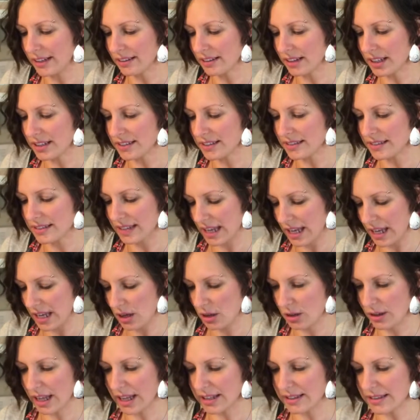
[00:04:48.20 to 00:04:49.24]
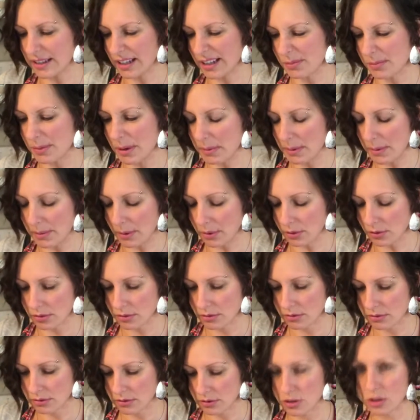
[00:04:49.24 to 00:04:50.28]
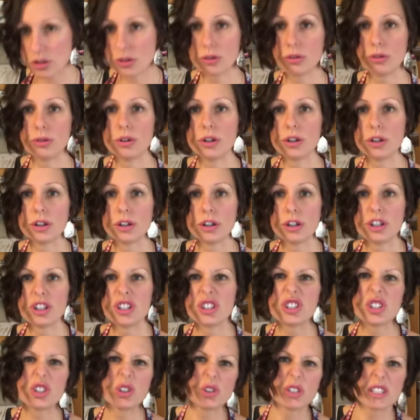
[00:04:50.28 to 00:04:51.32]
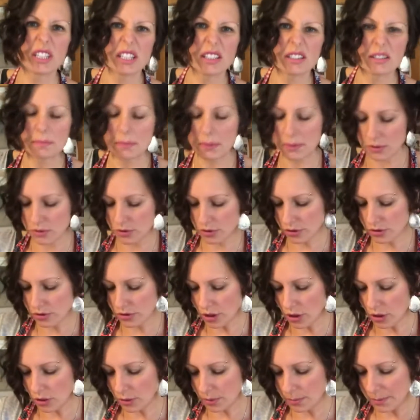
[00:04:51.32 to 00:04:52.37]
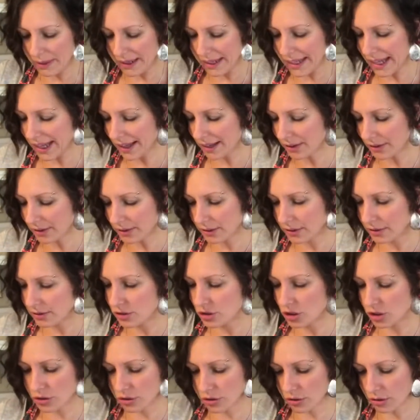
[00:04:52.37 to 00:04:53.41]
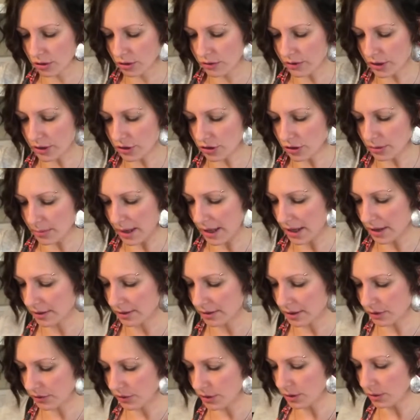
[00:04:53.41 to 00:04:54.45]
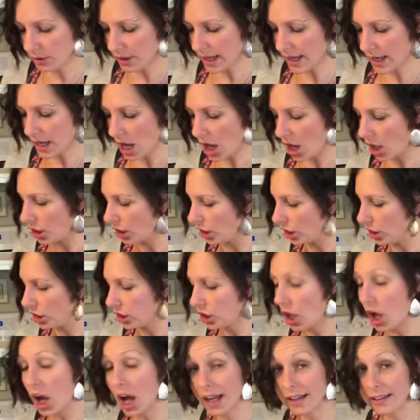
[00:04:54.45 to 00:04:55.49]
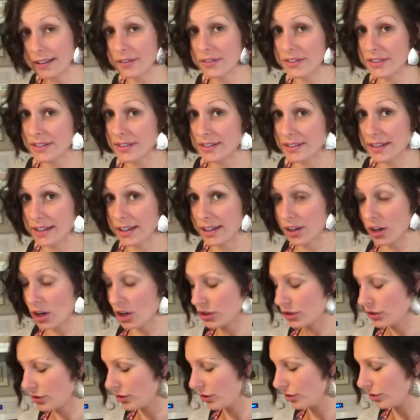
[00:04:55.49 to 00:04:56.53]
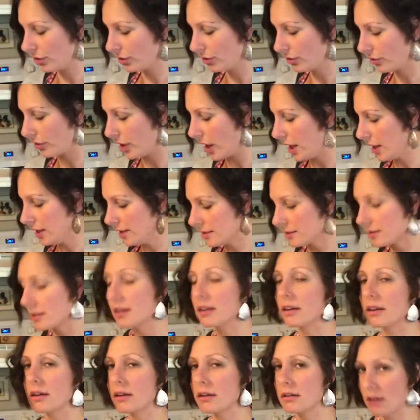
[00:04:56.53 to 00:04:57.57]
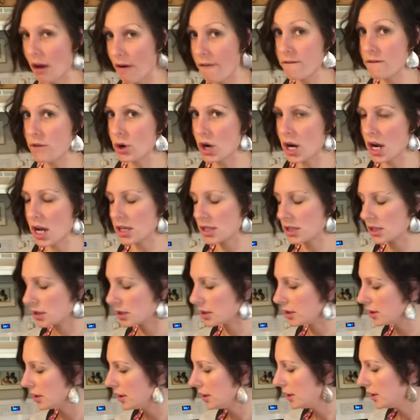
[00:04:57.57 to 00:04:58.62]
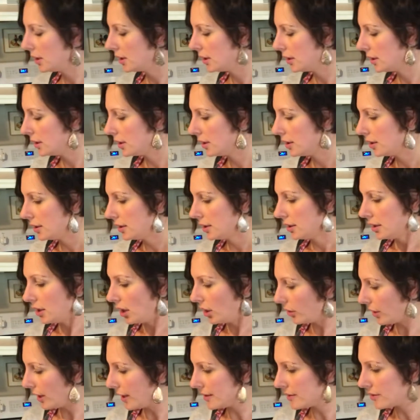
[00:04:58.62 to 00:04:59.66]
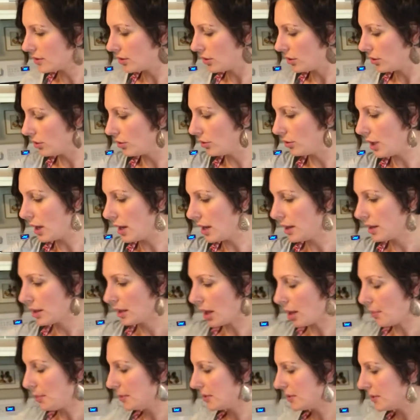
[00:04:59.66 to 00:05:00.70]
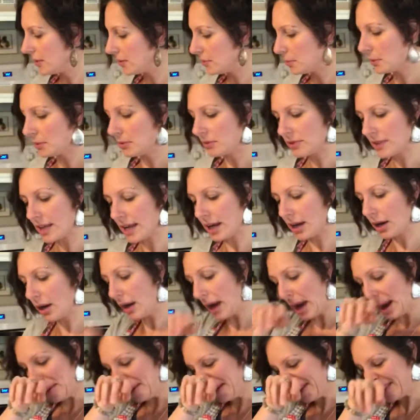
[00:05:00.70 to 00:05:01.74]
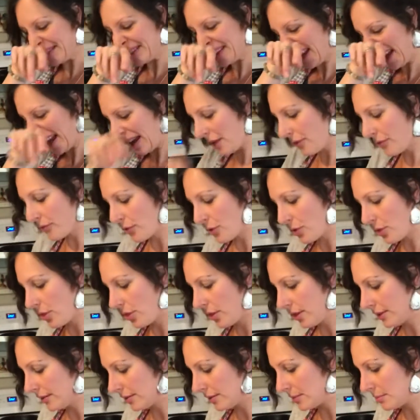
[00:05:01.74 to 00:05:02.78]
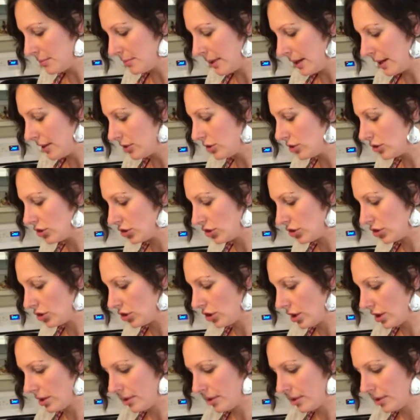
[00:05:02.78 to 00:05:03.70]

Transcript: let's say that's like maybe about two teaspoons or so. But again, choose your own adventure, man. If you like a lot of seasoning on your fries, go for it. All right, so a couple teaspoons there. I would say for this much,